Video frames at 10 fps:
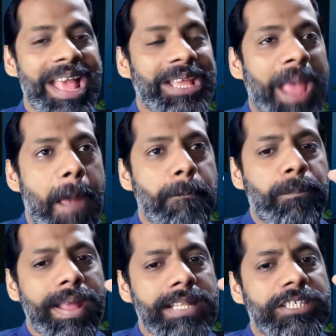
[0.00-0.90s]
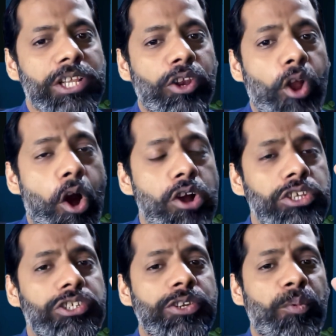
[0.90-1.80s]
Campaigns
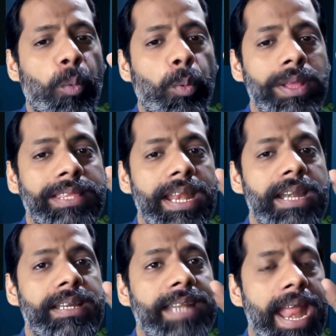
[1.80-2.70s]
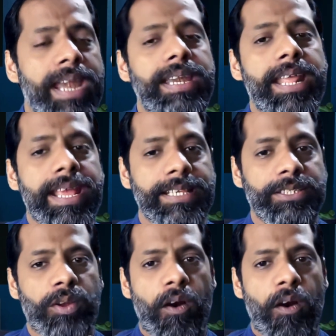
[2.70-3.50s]
launched within 10 days